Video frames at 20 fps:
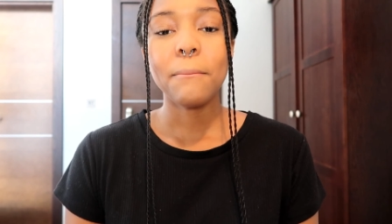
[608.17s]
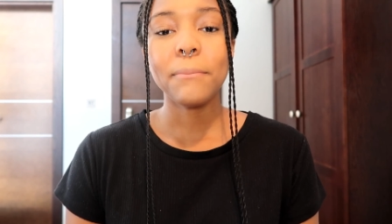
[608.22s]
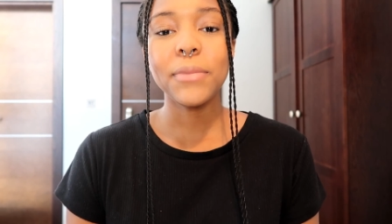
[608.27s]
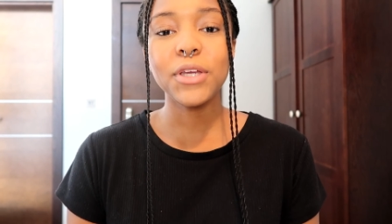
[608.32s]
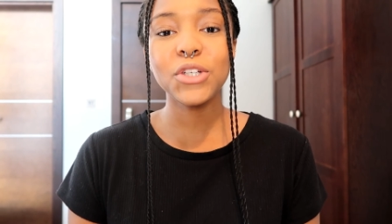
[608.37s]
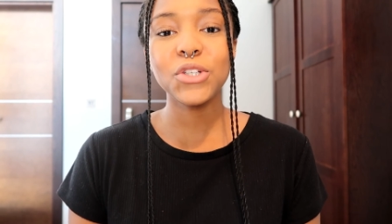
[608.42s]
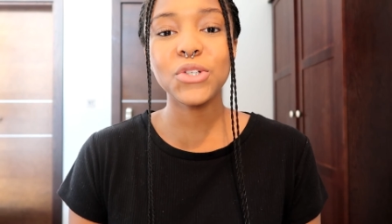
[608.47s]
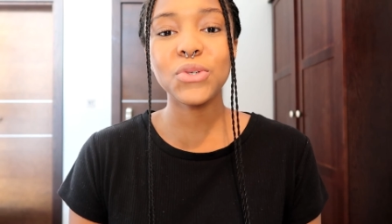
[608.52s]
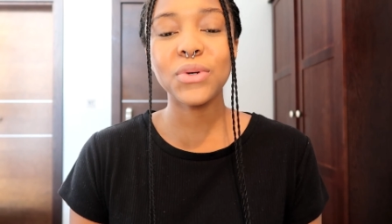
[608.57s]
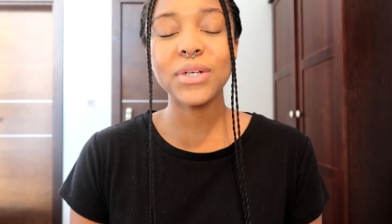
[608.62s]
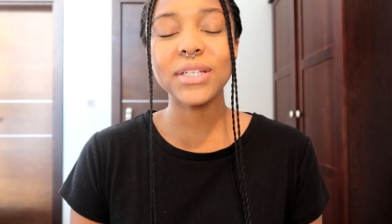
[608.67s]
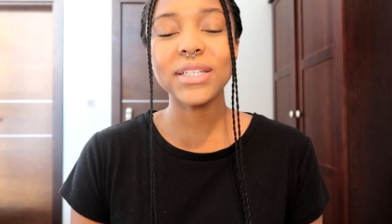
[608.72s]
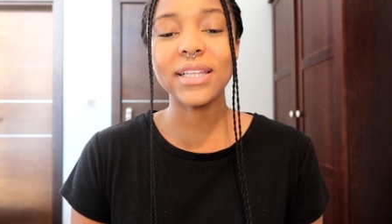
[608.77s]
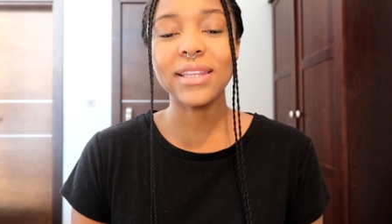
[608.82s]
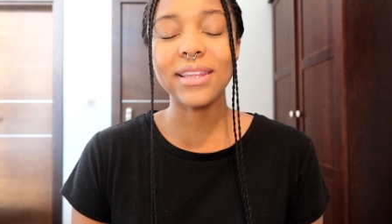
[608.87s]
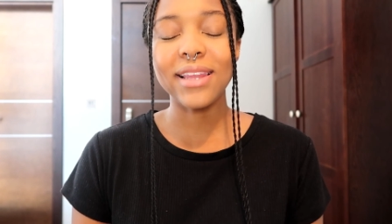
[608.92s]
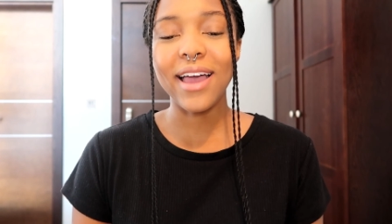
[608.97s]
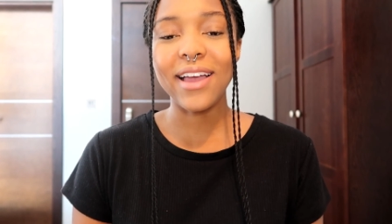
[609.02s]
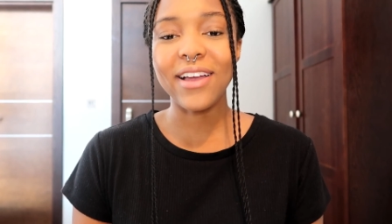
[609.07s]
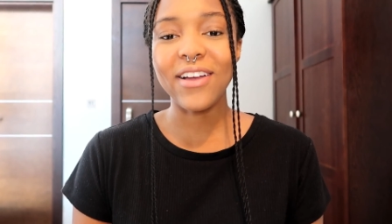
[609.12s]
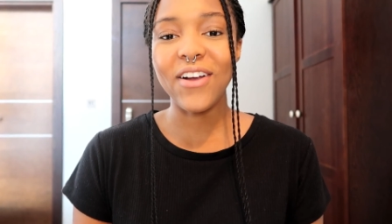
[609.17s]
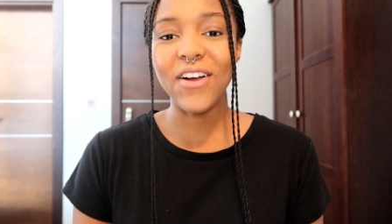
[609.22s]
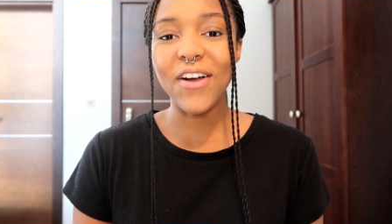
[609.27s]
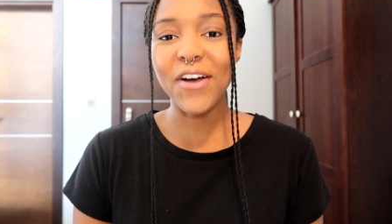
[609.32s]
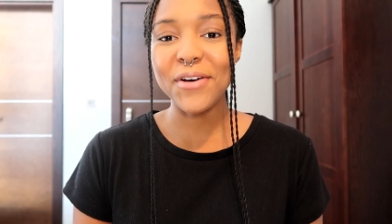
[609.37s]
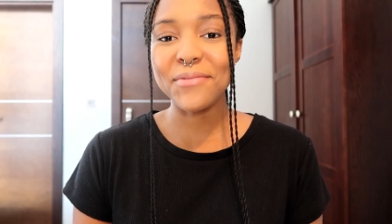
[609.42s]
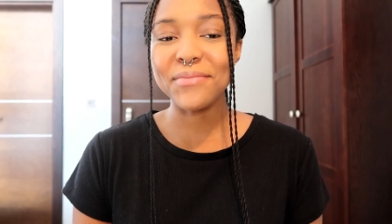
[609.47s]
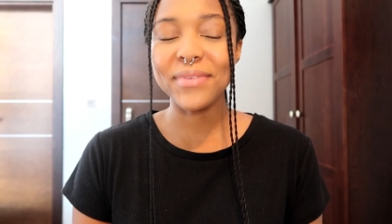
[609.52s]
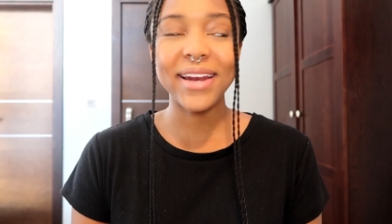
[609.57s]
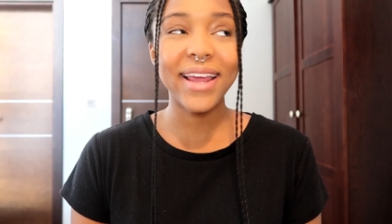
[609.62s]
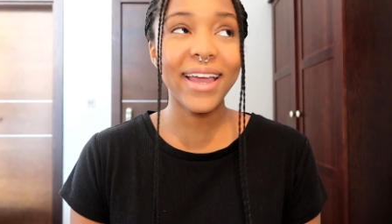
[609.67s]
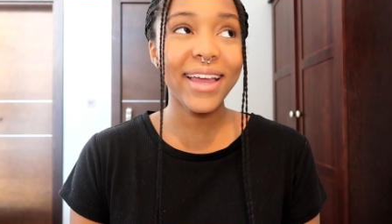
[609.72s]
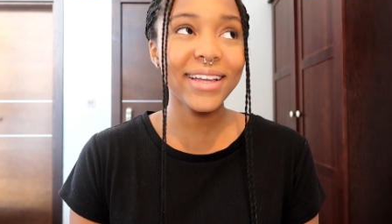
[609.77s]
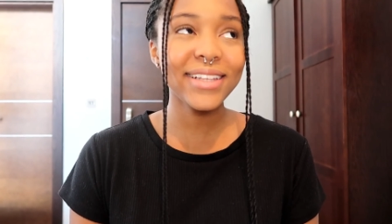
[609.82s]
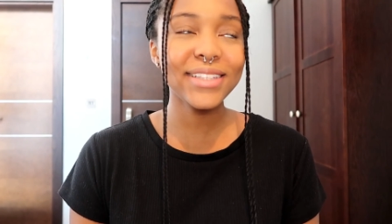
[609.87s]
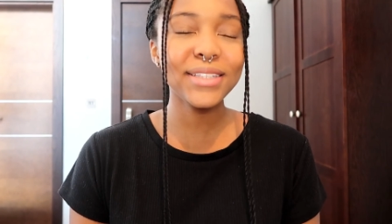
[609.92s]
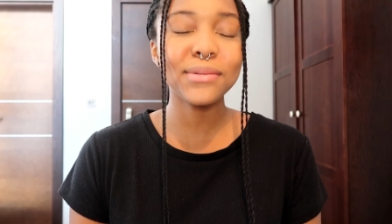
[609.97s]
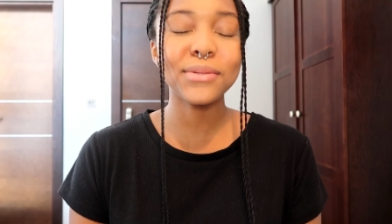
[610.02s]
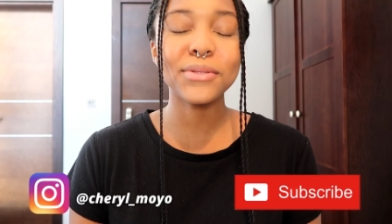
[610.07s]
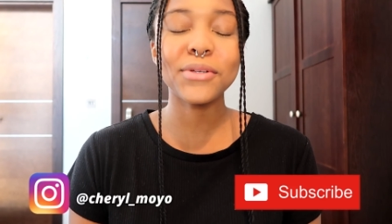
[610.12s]
Be sure to like, comment,
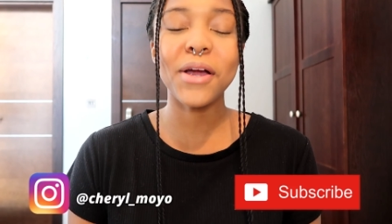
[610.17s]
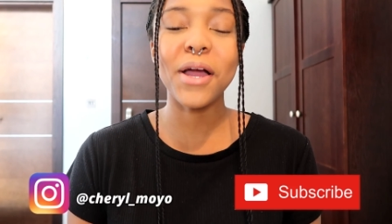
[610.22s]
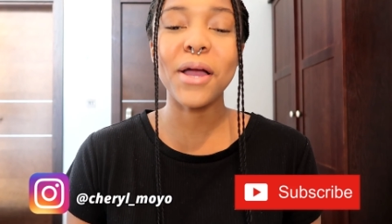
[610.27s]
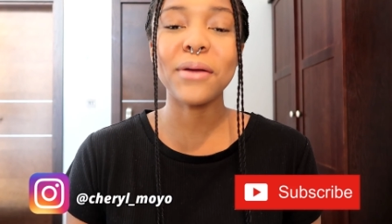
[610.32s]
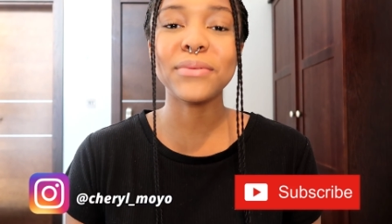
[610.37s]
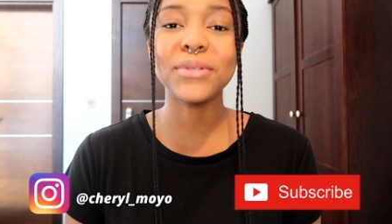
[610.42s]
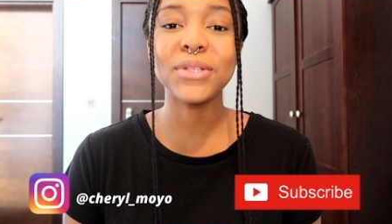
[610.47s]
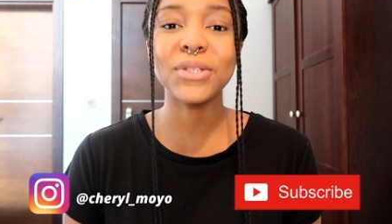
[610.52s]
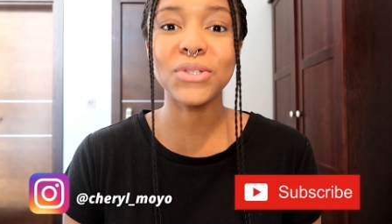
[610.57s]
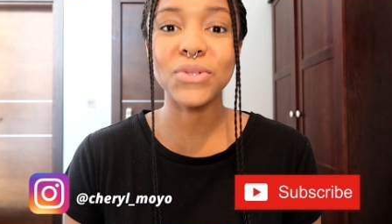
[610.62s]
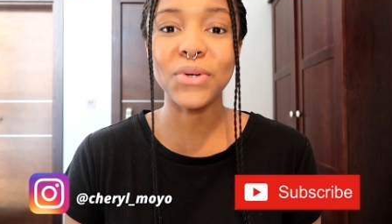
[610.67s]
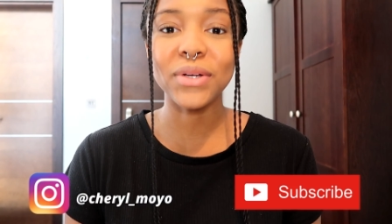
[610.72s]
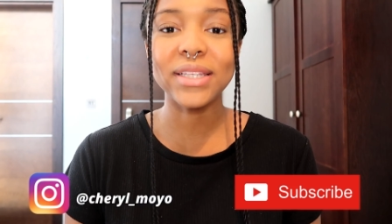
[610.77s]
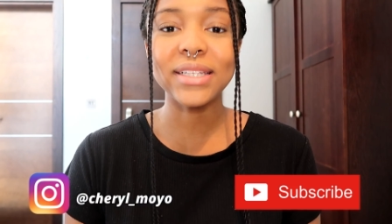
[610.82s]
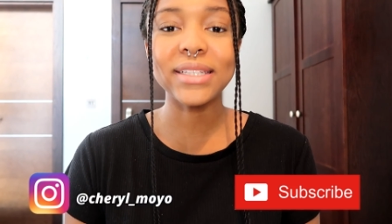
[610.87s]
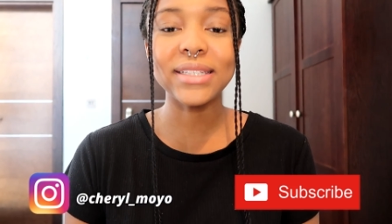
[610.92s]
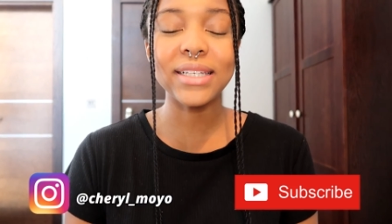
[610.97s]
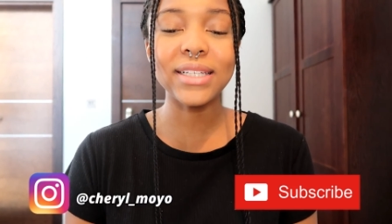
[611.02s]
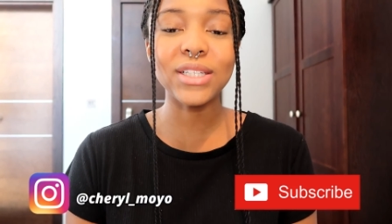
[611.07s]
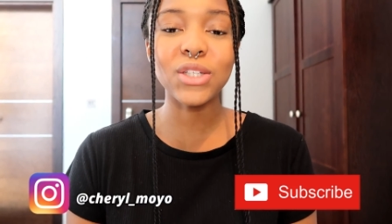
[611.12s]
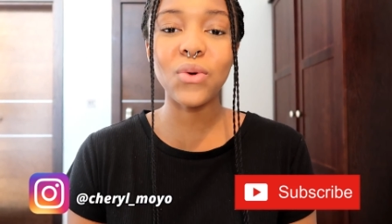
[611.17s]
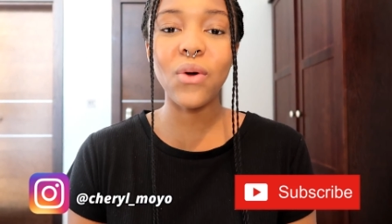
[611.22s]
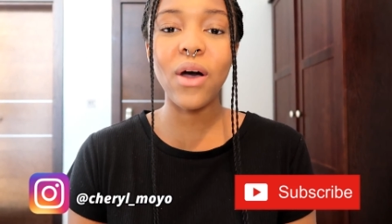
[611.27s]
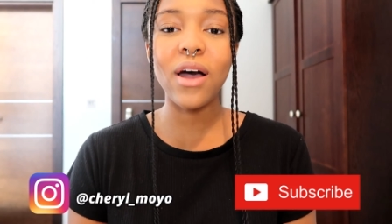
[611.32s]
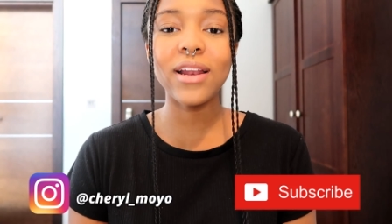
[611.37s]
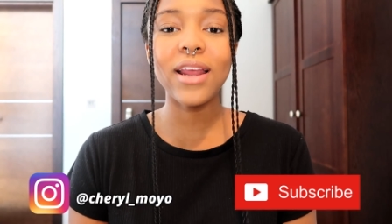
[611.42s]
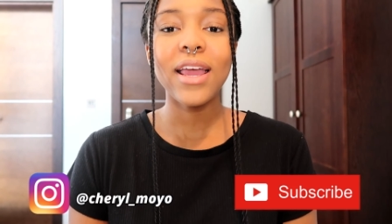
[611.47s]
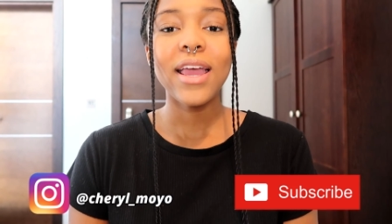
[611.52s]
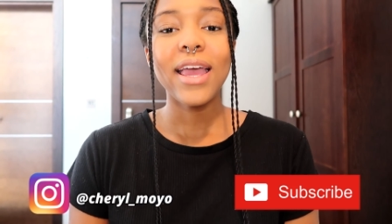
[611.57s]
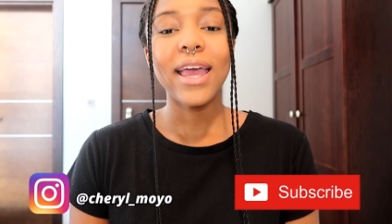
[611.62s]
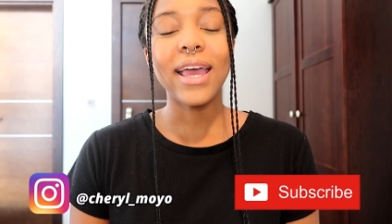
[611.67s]
and subscribe to join the C Squad